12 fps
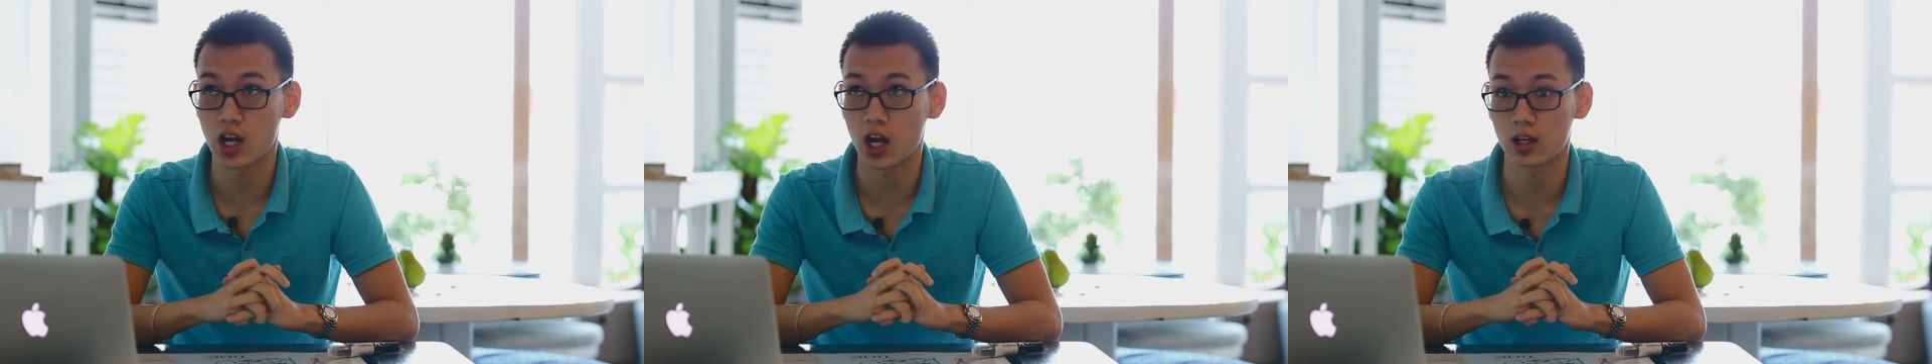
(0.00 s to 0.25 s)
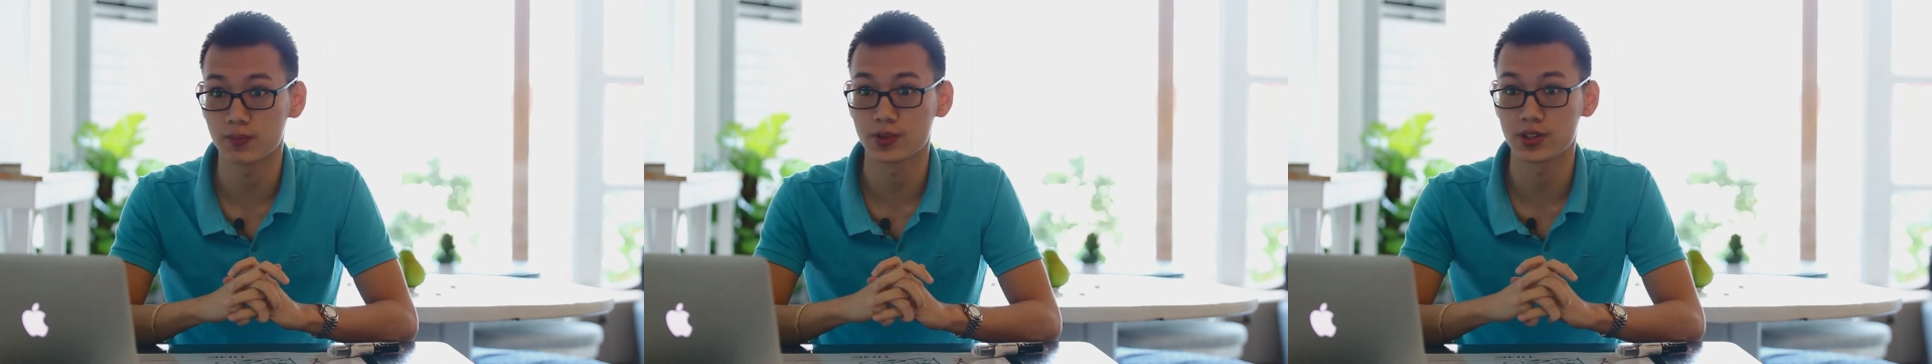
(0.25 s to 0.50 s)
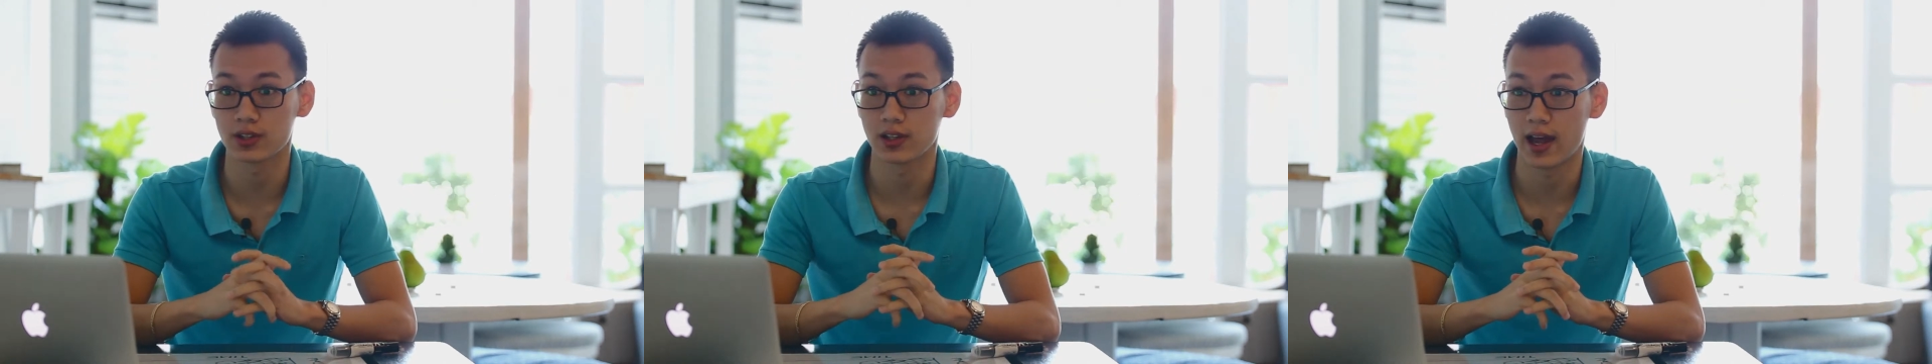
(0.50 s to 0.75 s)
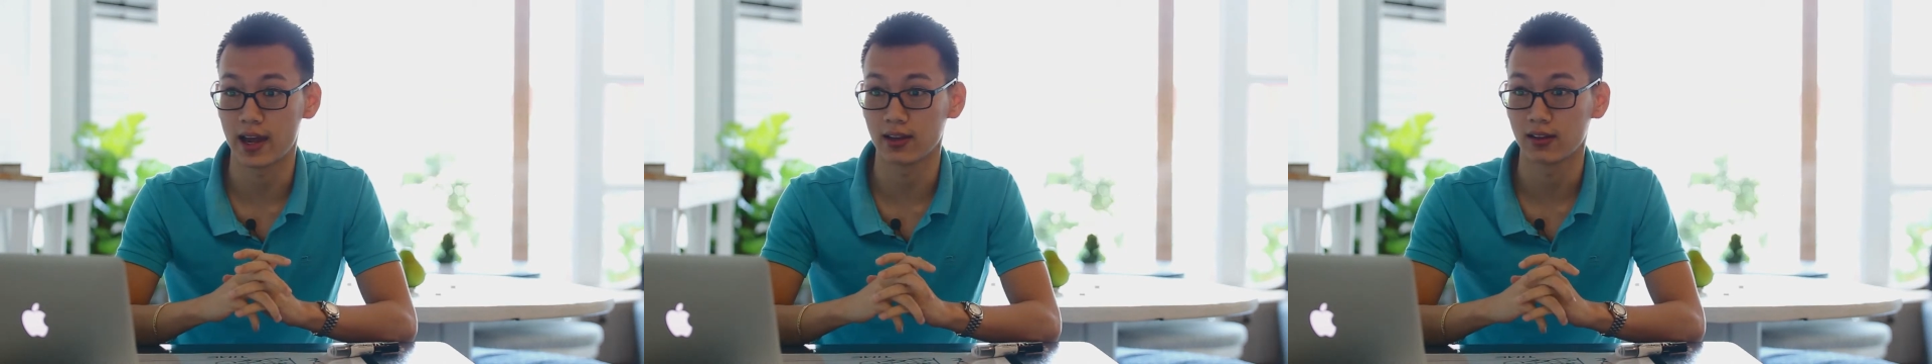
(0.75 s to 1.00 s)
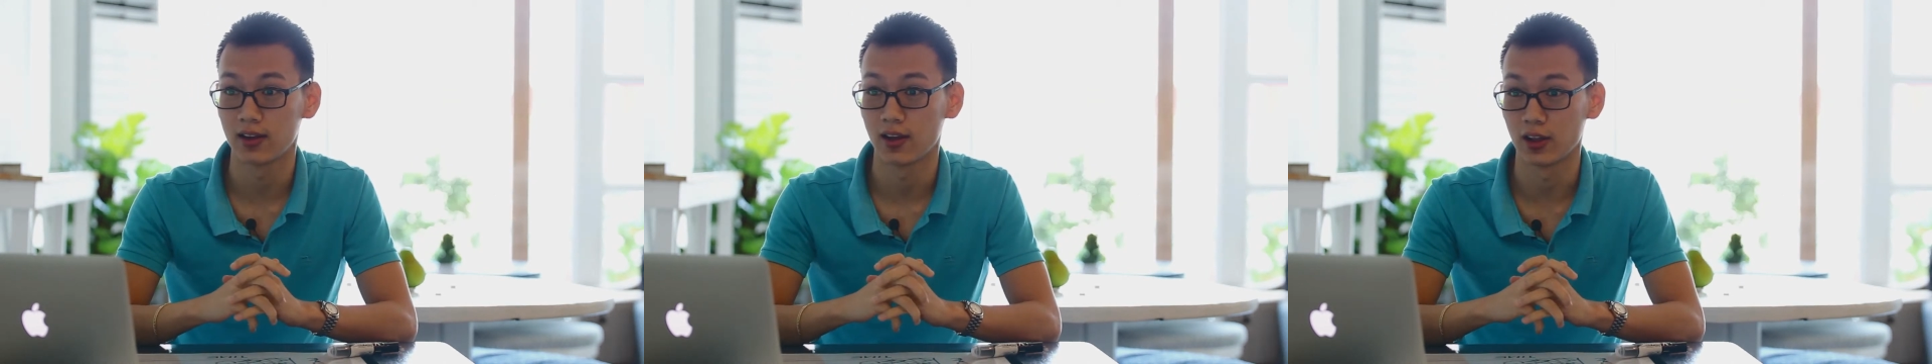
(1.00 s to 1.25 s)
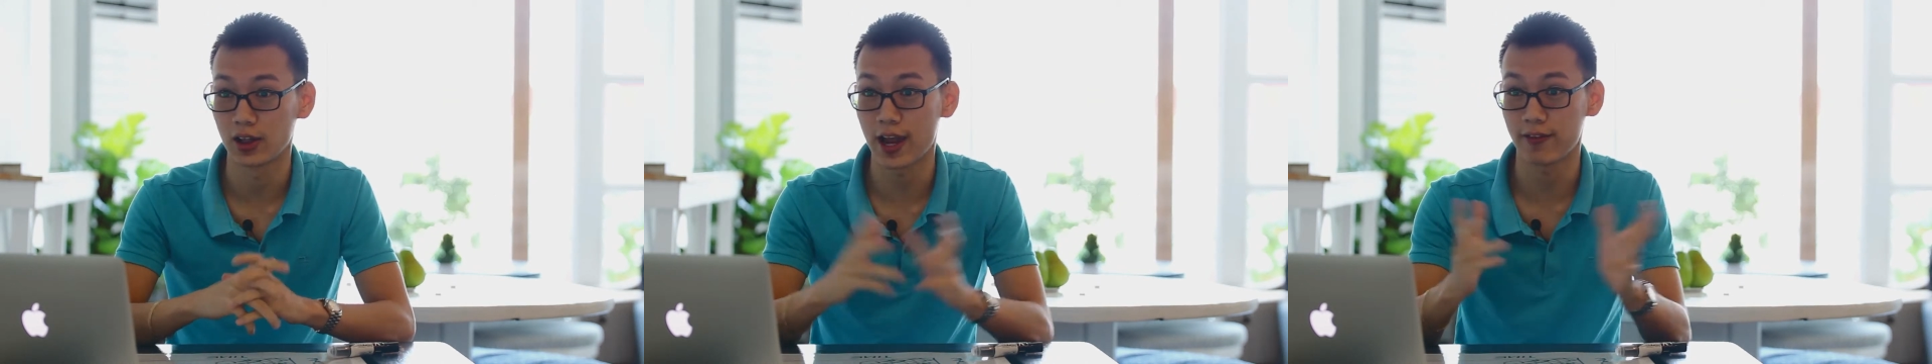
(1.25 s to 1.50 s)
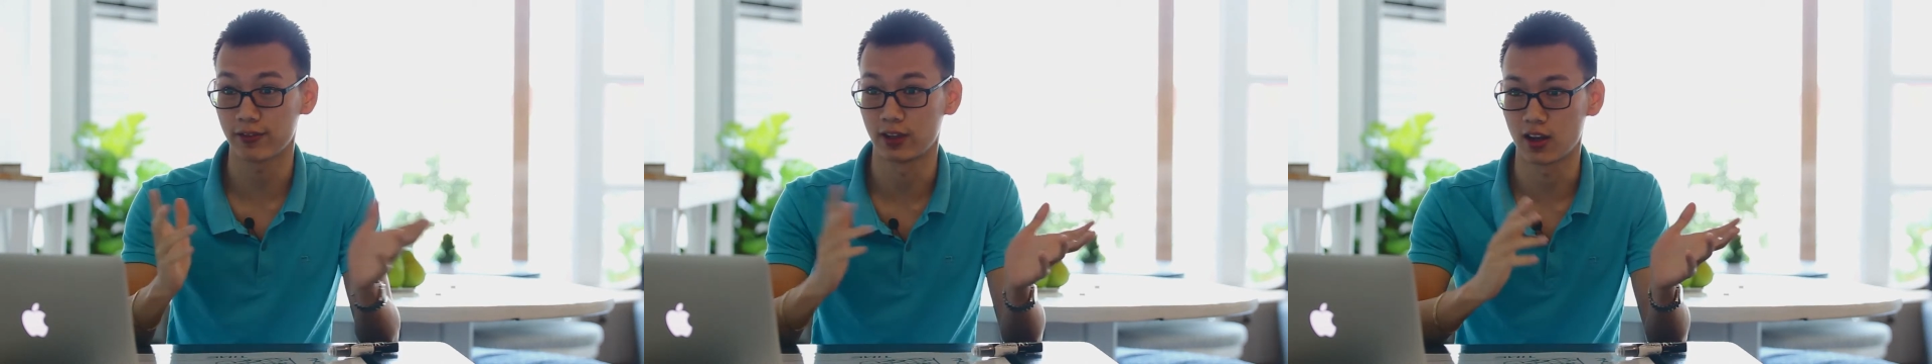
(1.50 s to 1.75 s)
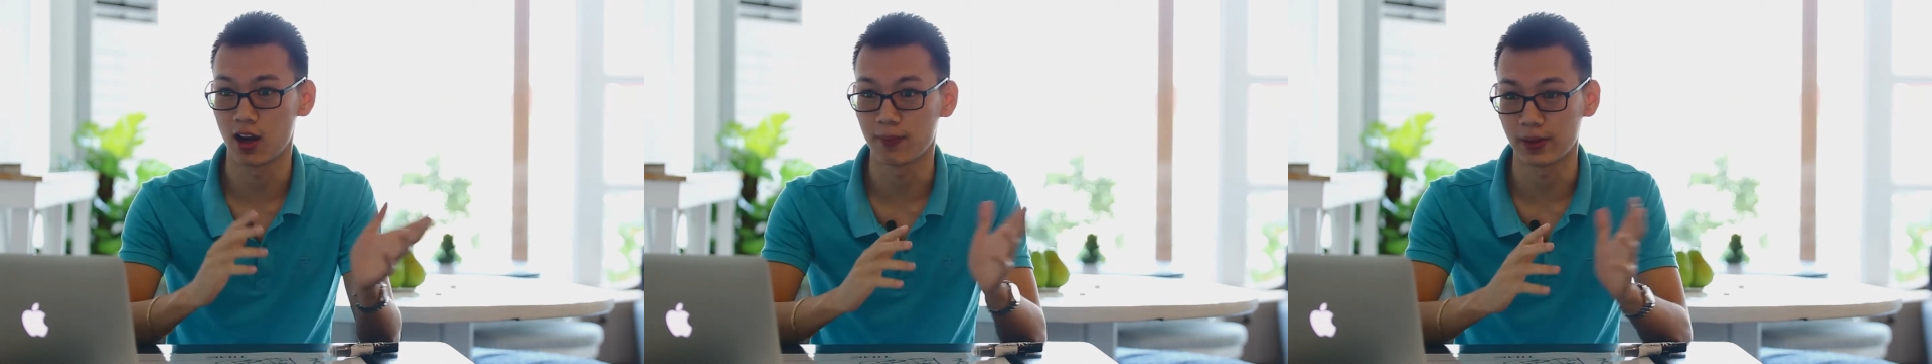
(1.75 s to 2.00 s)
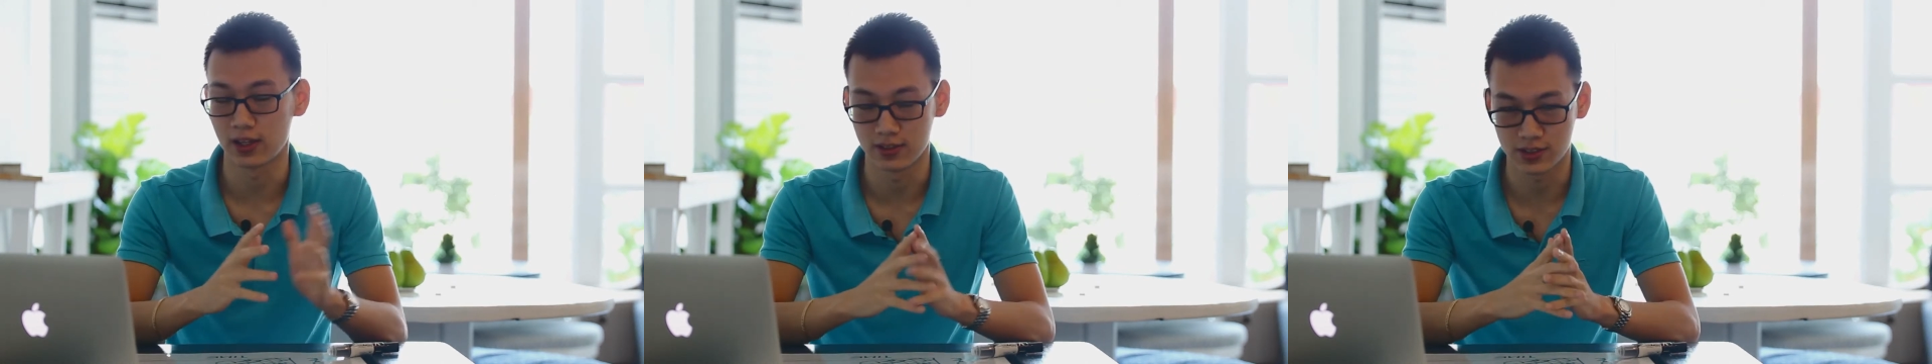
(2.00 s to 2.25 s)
Jobs left the company.